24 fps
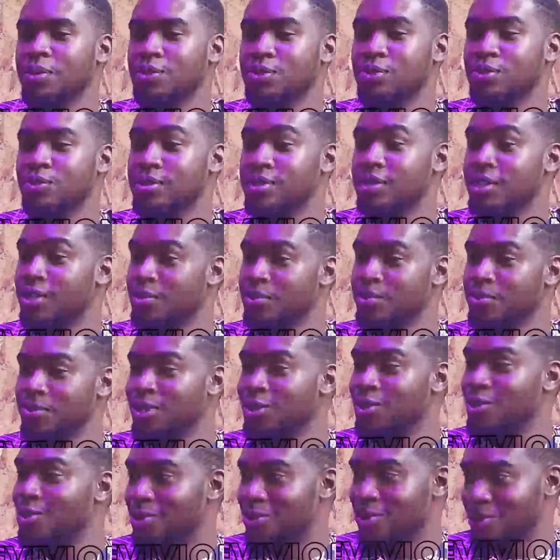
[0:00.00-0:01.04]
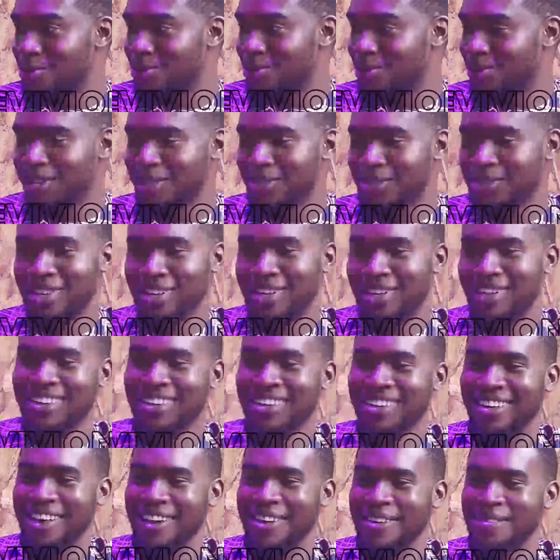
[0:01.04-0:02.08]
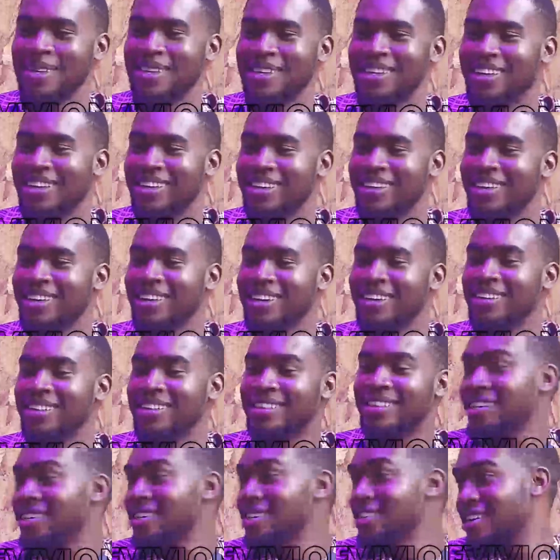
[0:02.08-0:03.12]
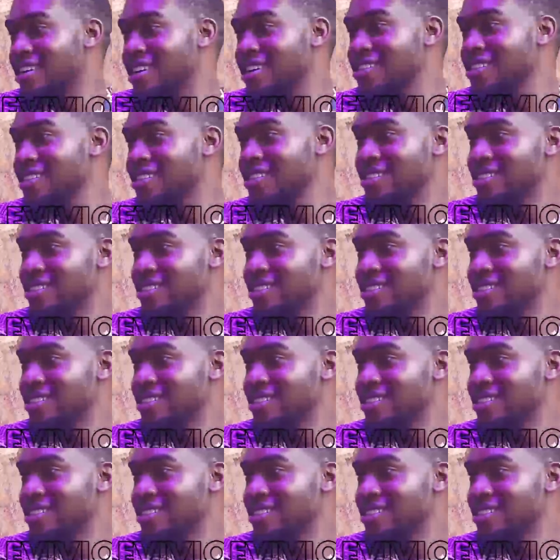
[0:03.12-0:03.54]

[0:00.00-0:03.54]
tools, I don't mean guns, so actually. I mean like tasers.